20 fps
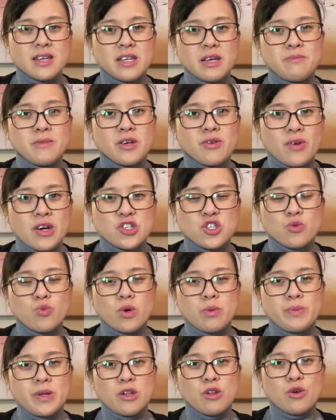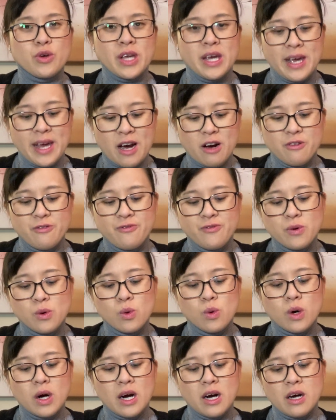immigration will be looking out
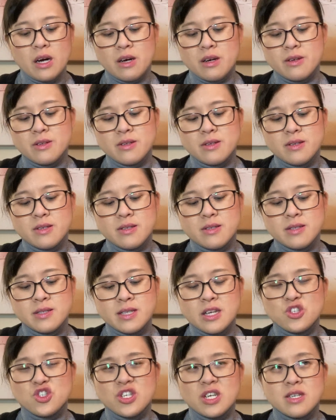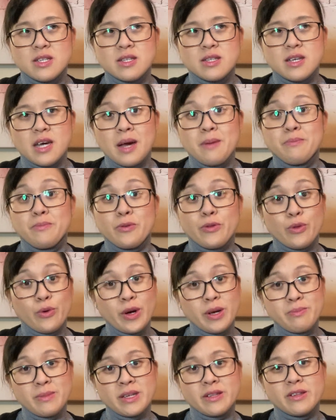for are such as
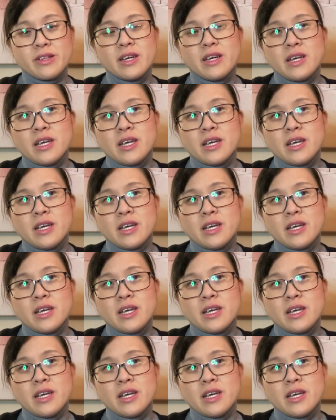employment.